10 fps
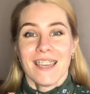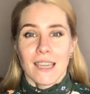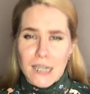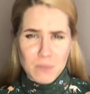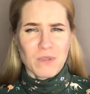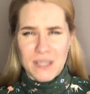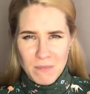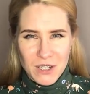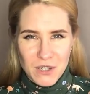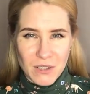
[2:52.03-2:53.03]
It is pretty
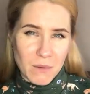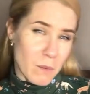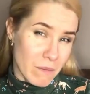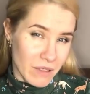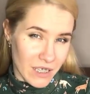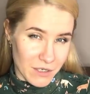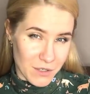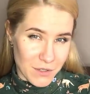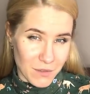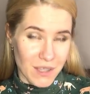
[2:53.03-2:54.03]
much an equivalent
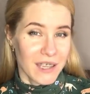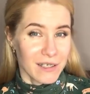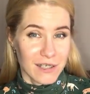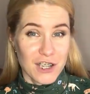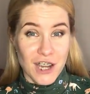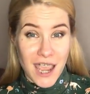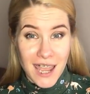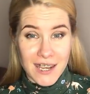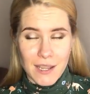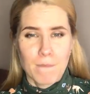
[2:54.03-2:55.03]
to the English
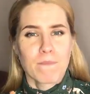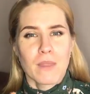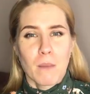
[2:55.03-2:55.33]
n,